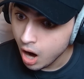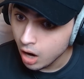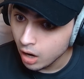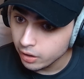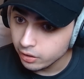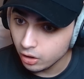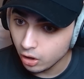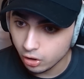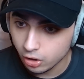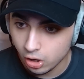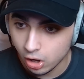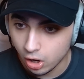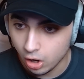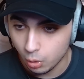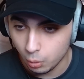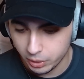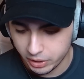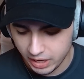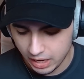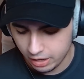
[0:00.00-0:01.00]
No, no,
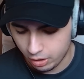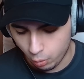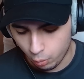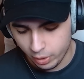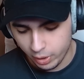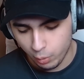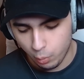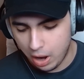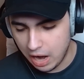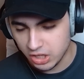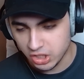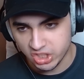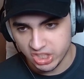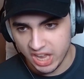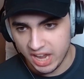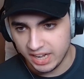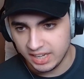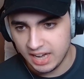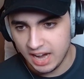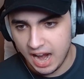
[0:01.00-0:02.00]
no. We gotta rewatch
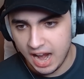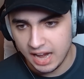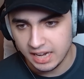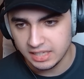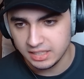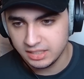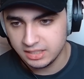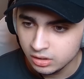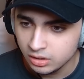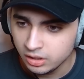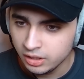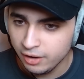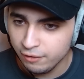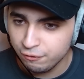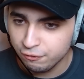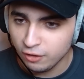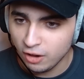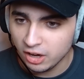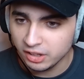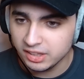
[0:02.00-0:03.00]
that. Guys, he
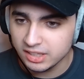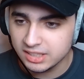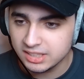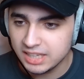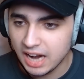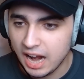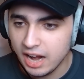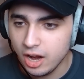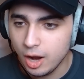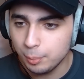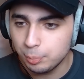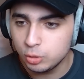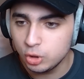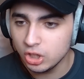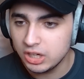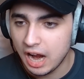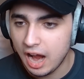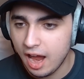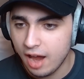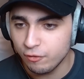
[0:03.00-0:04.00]
flung this guy up,
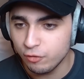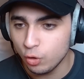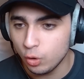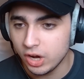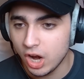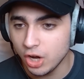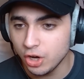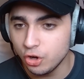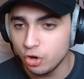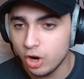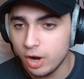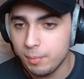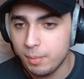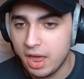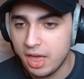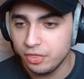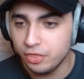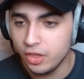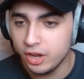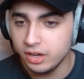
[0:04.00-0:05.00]
took out everyone under him,
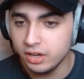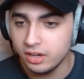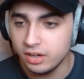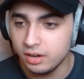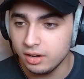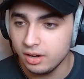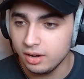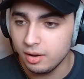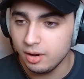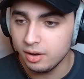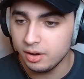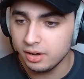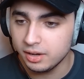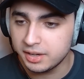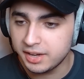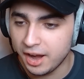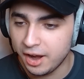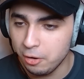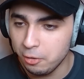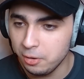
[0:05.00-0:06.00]
and then
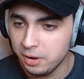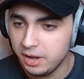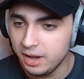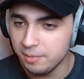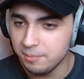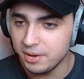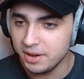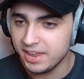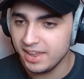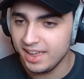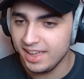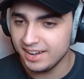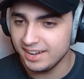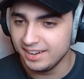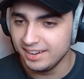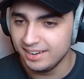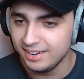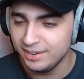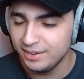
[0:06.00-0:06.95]
carried him again.